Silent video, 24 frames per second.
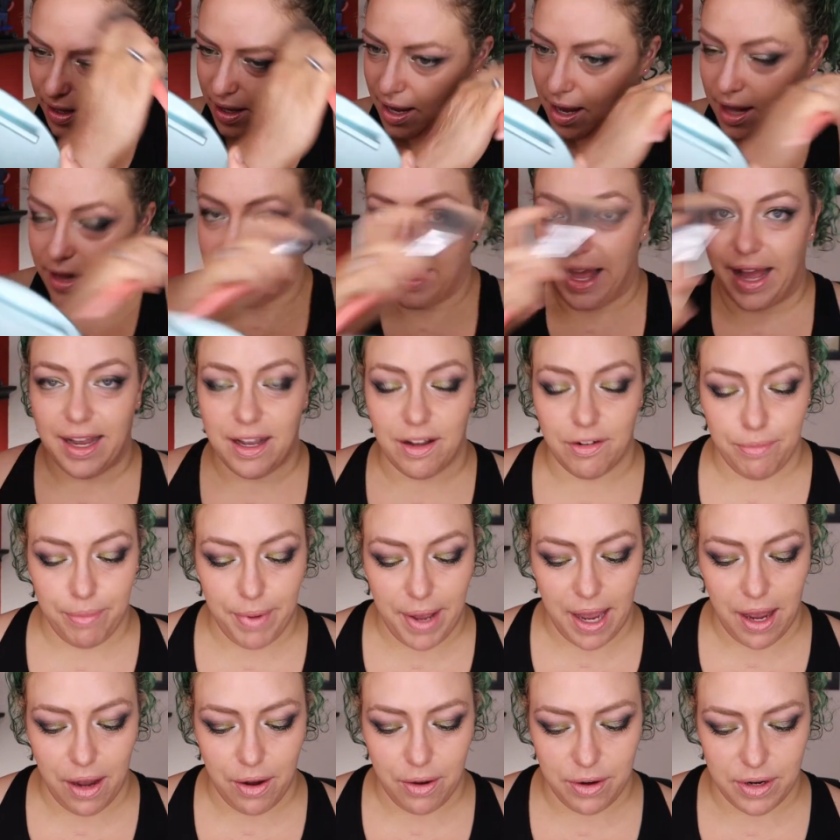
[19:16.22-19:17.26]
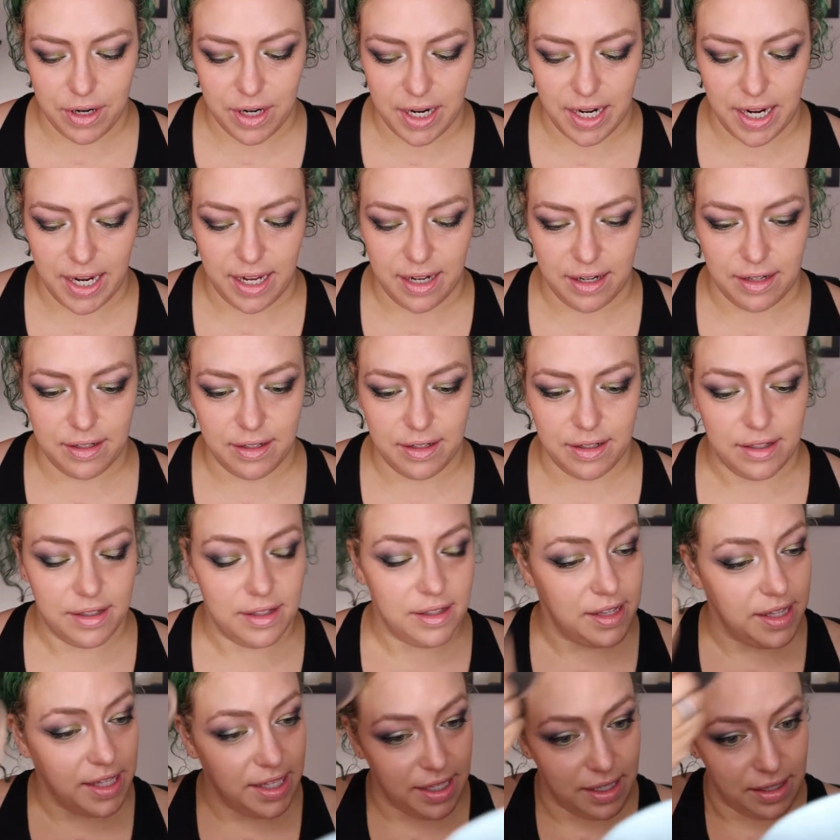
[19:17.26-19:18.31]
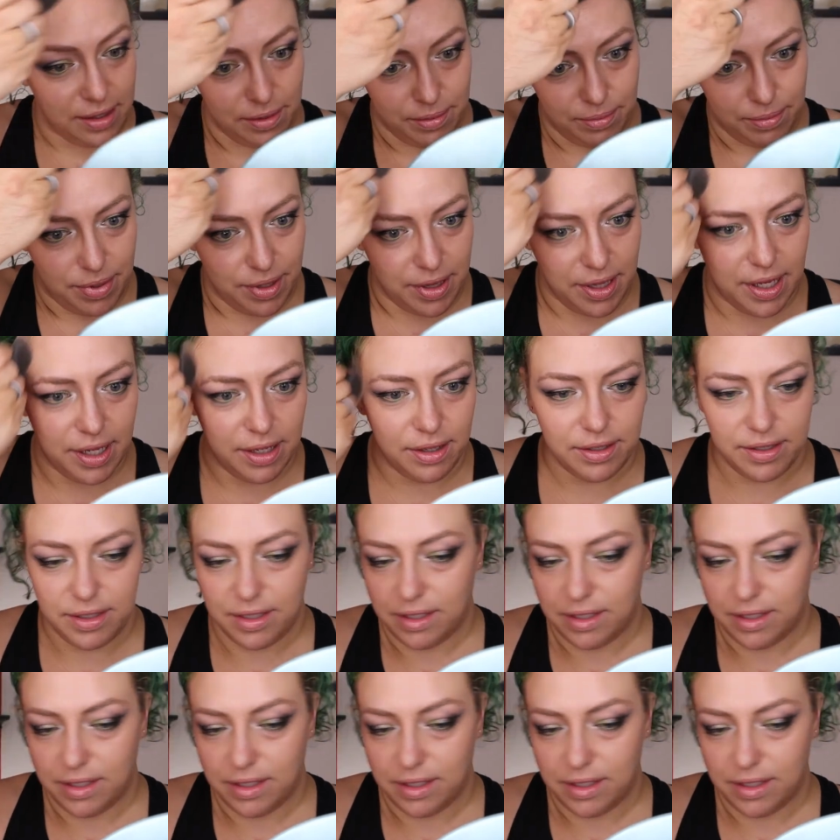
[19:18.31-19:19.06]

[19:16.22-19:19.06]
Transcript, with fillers: a lack of power in the political